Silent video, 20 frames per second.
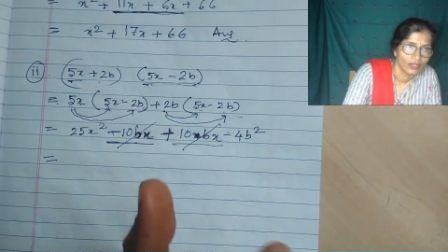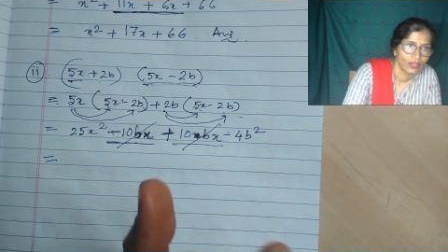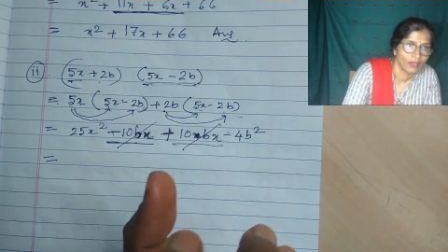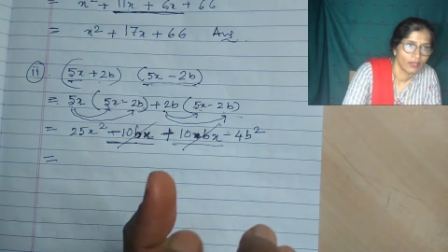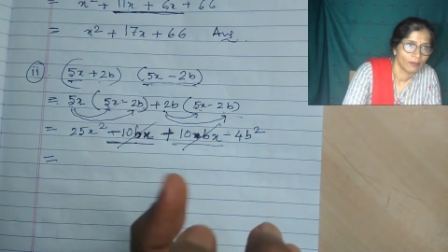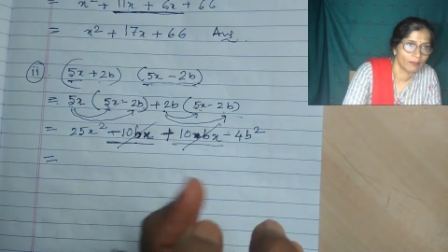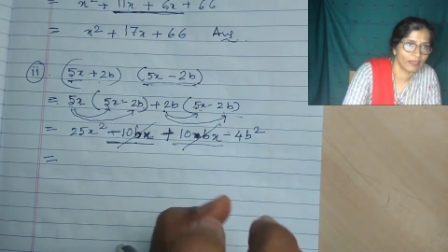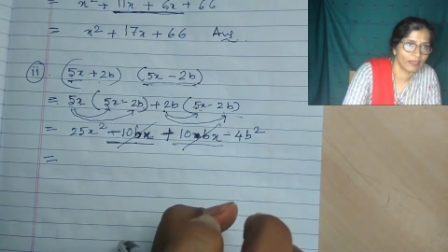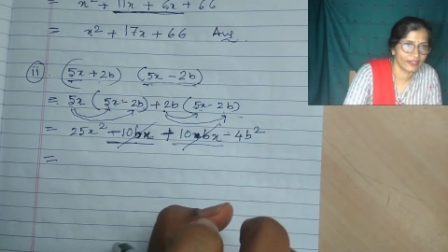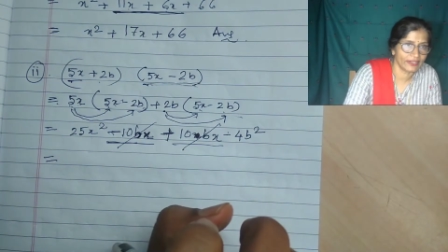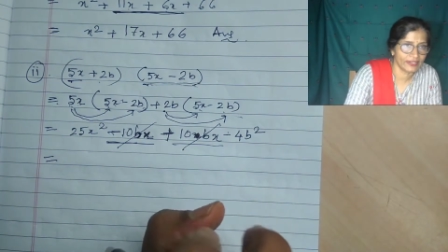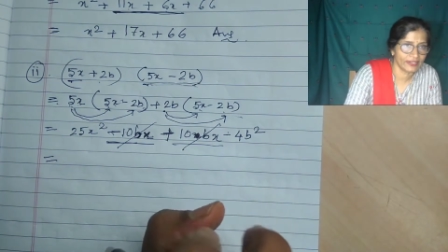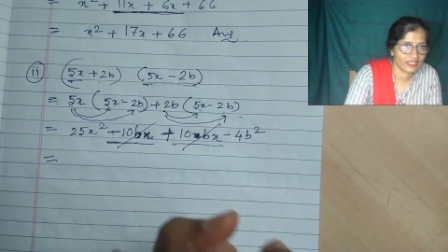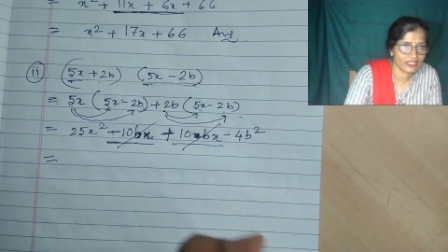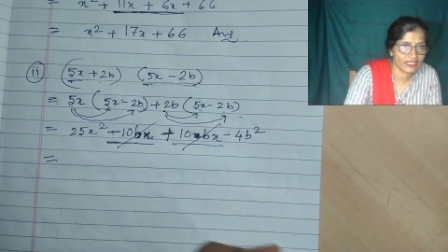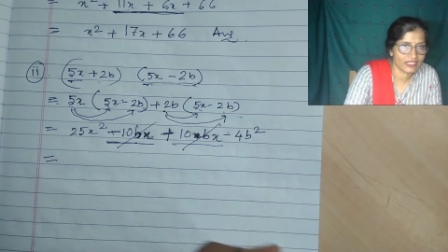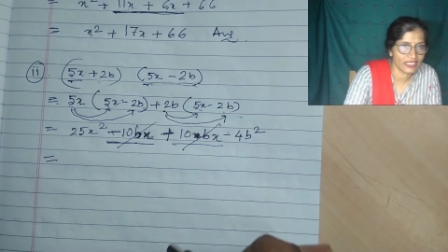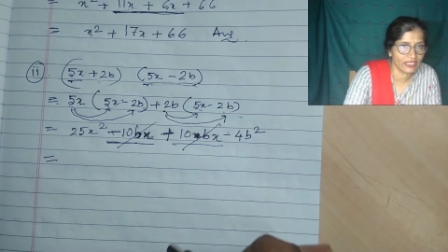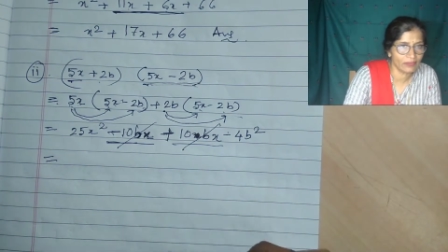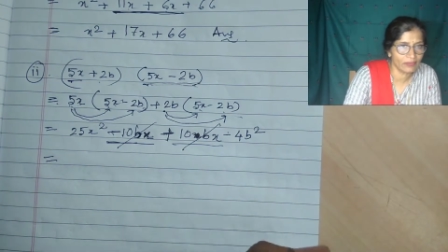minus
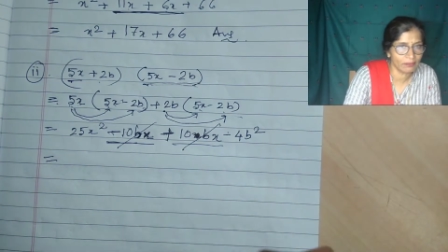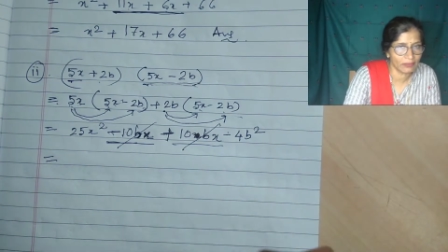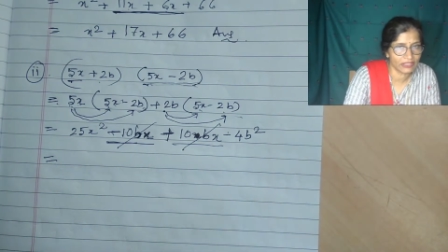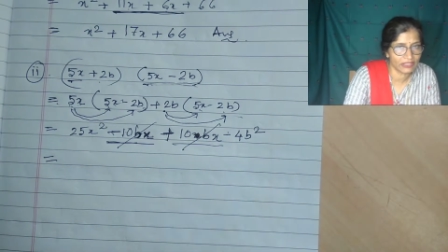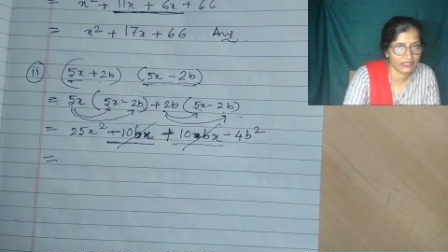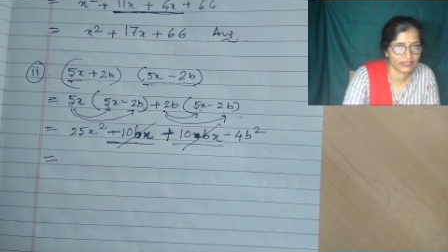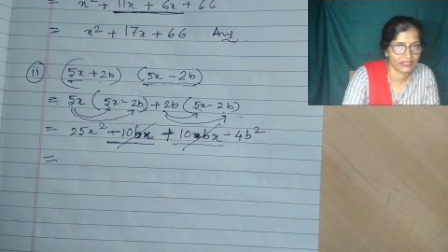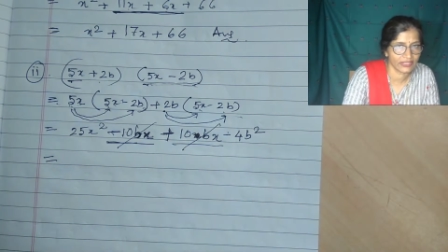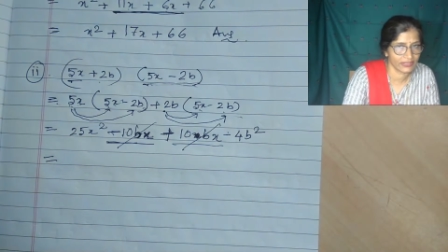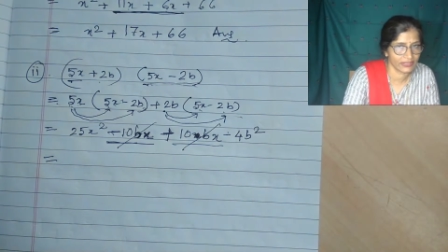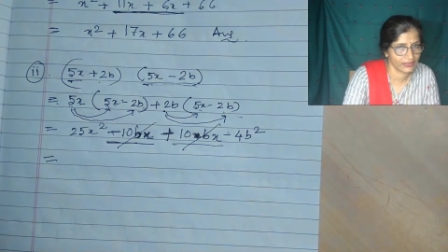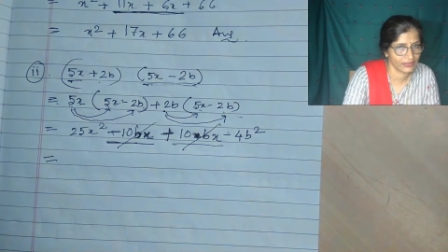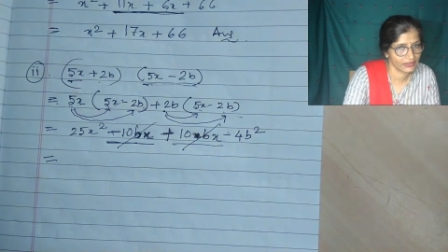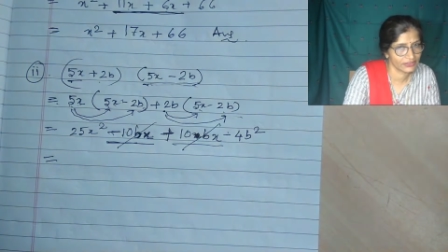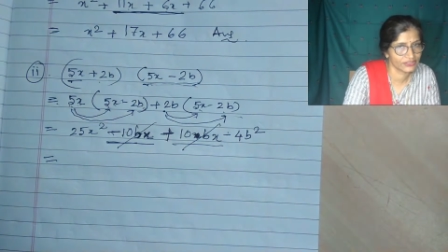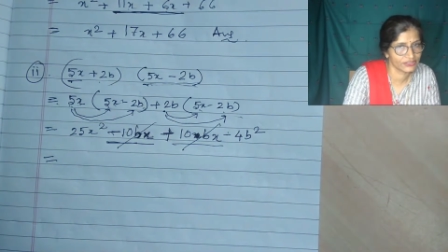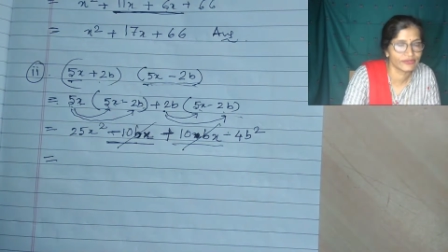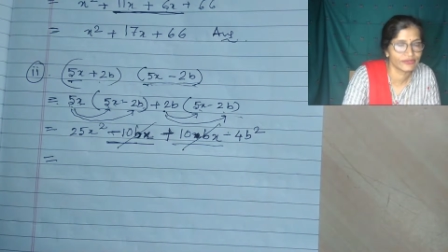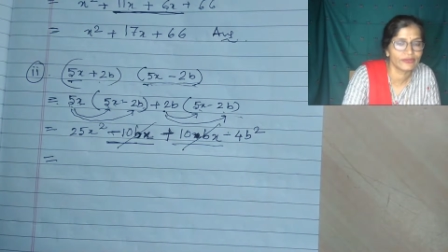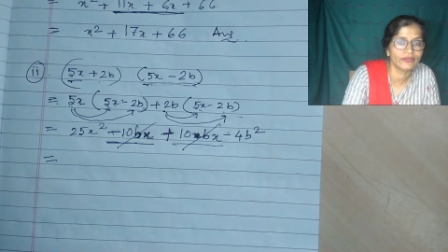10 plus 10 is
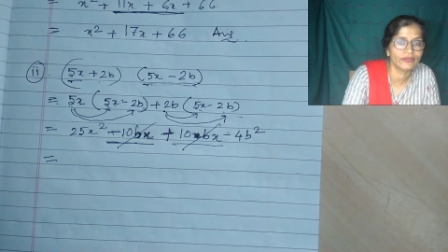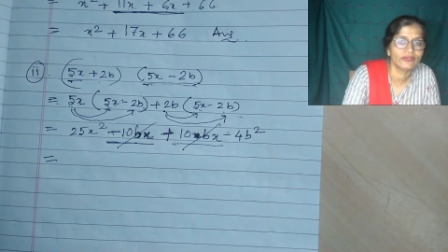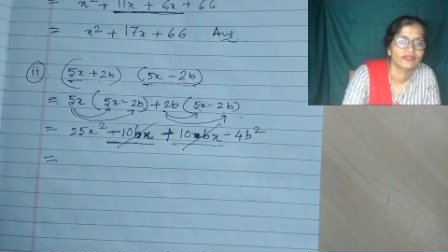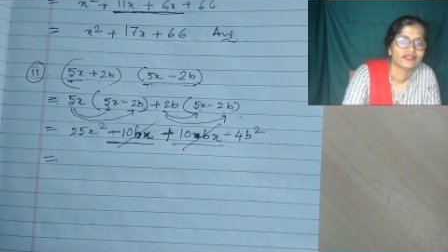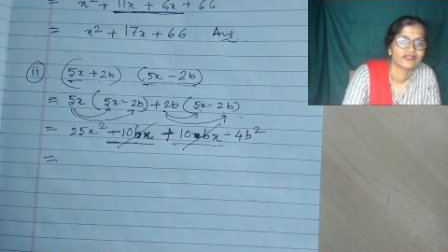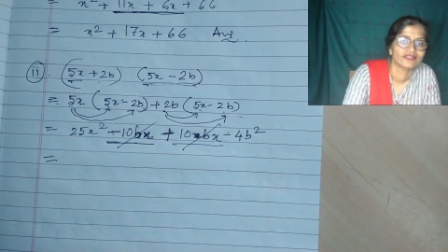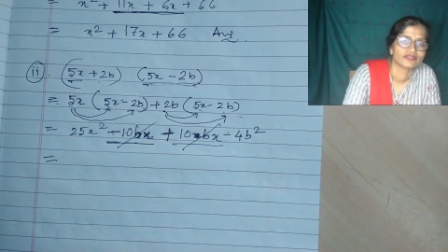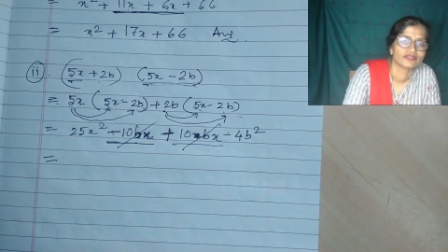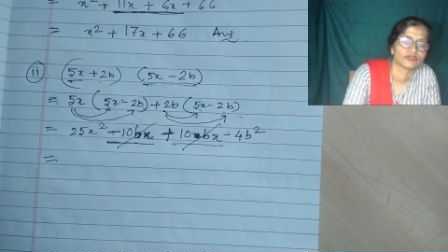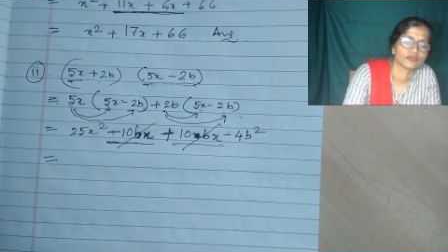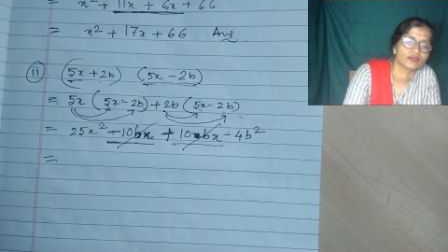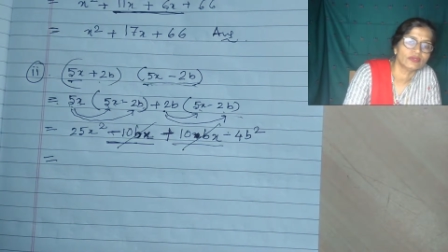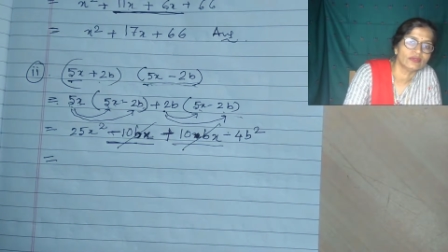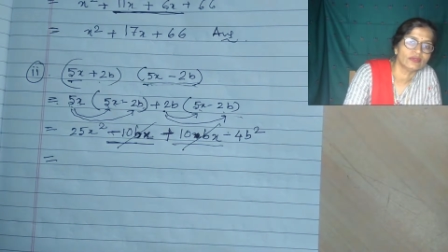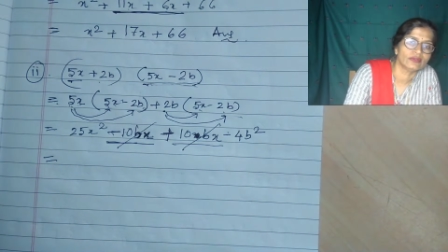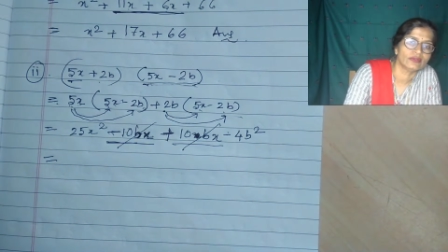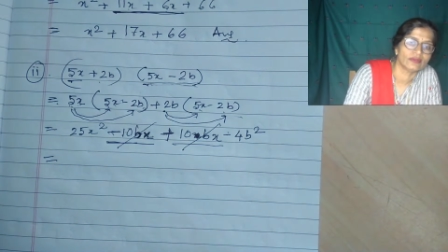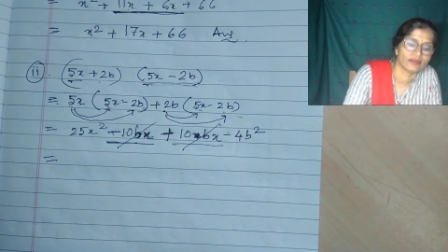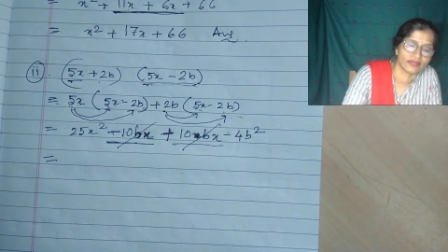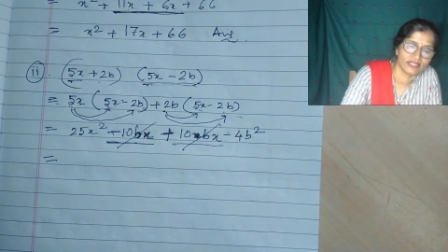0. So
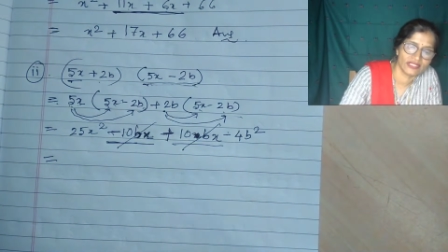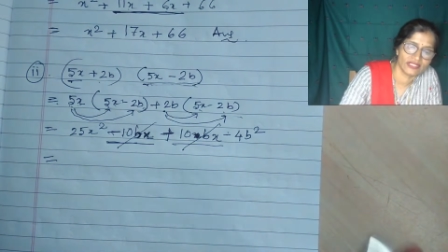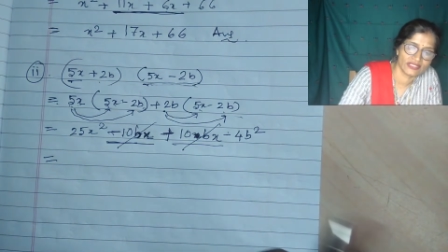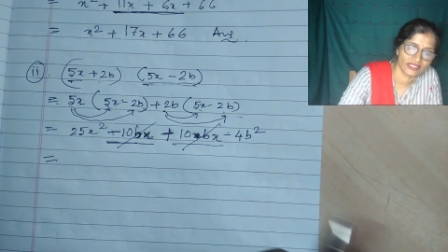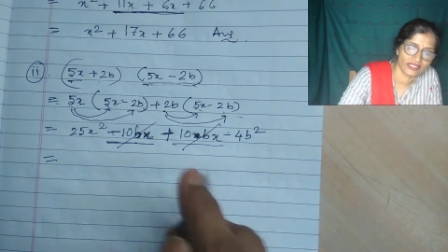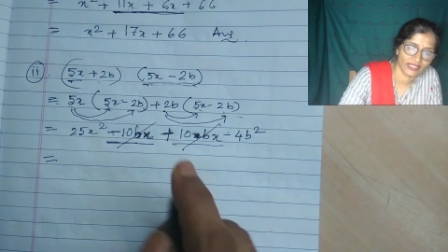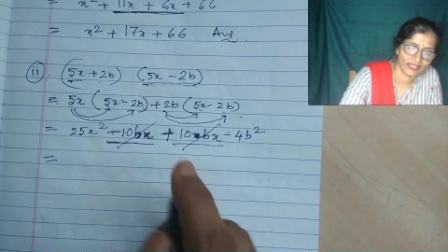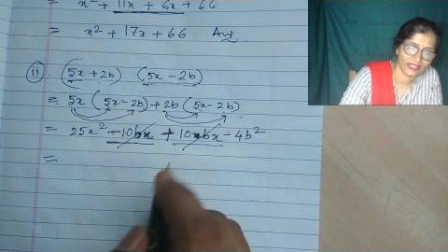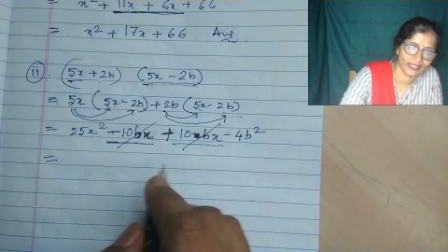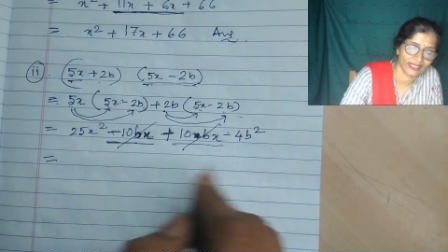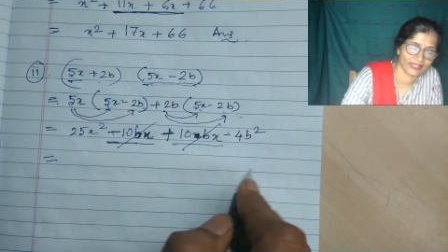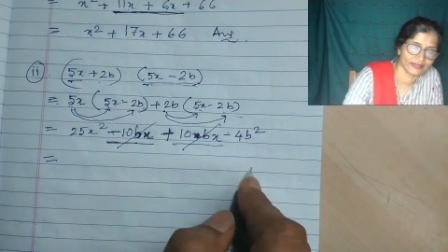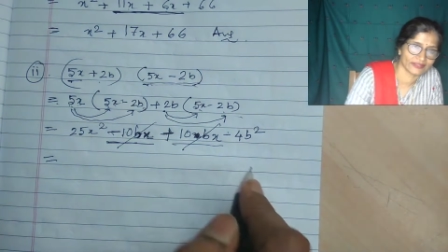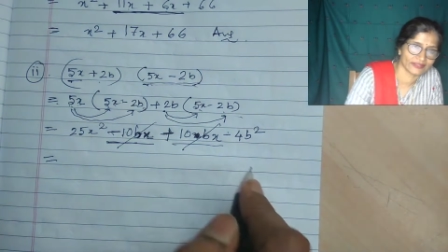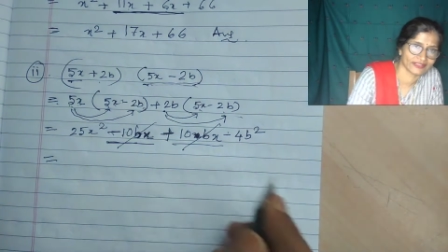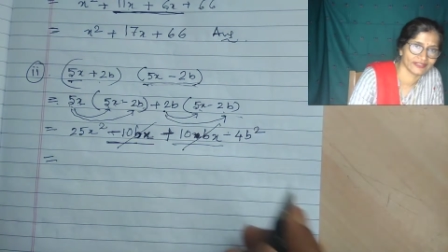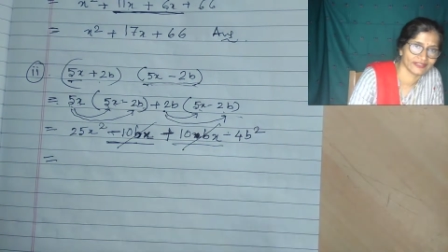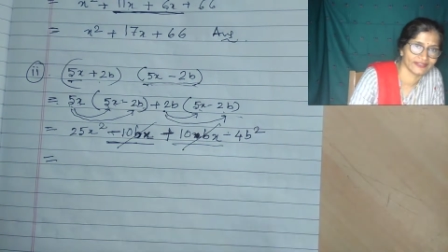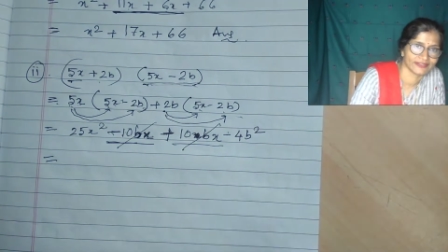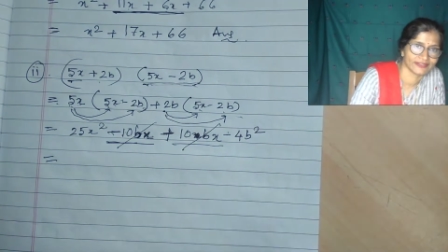these are cancelled.